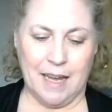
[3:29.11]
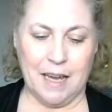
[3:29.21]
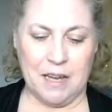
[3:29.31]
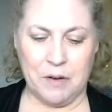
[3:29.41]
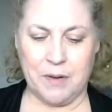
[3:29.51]

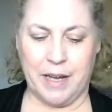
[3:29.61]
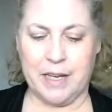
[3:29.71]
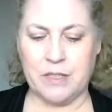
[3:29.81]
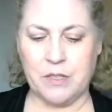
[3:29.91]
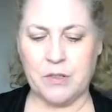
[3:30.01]

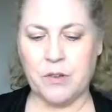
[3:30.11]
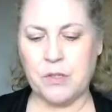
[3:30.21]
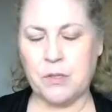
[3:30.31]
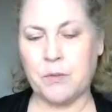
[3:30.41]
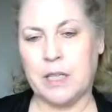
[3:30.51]
Anyway, so
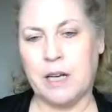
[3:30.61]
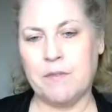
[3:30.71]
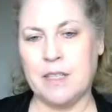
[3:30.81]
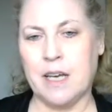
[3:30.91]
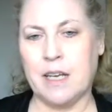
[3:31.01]
those are what
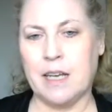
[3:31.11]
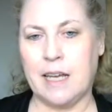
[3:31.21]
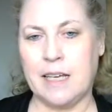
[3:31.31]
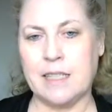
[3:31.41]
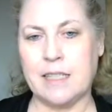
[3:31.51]
I've done
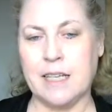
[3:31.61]
as